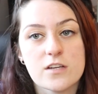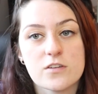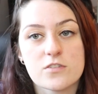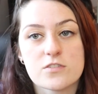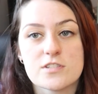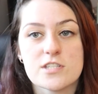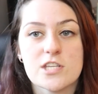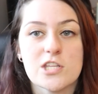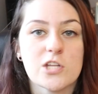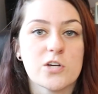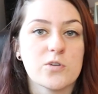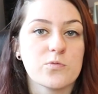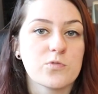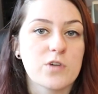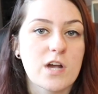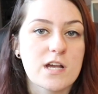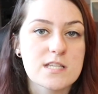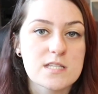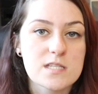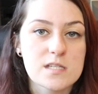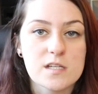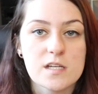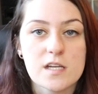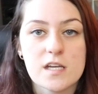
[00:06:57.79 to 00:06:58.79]
you'll see them
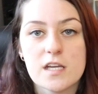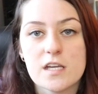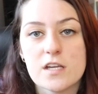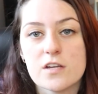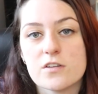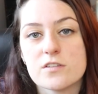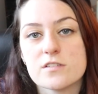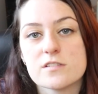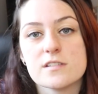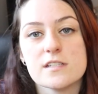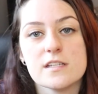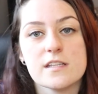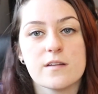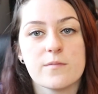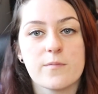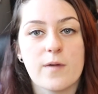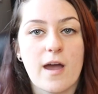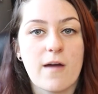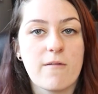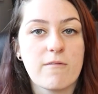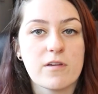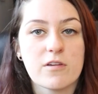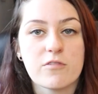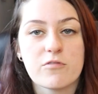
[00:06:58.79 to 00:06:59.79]
wrestling, you'll see them
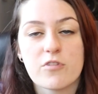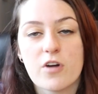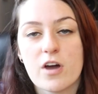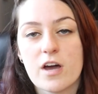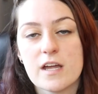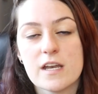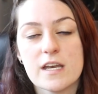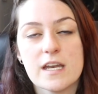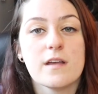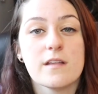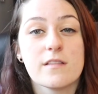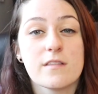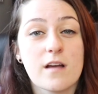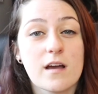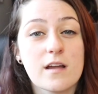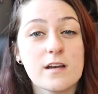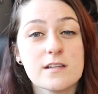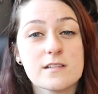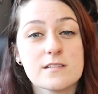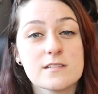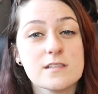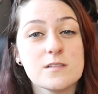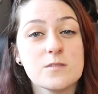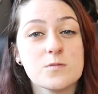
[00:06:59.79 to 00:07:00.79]
having fun. It's
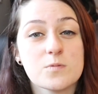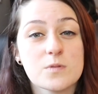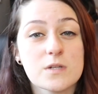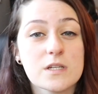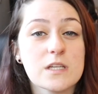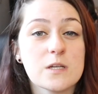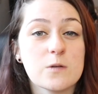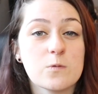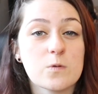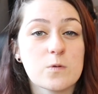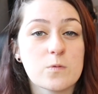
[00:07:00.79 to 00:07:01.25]
honestly really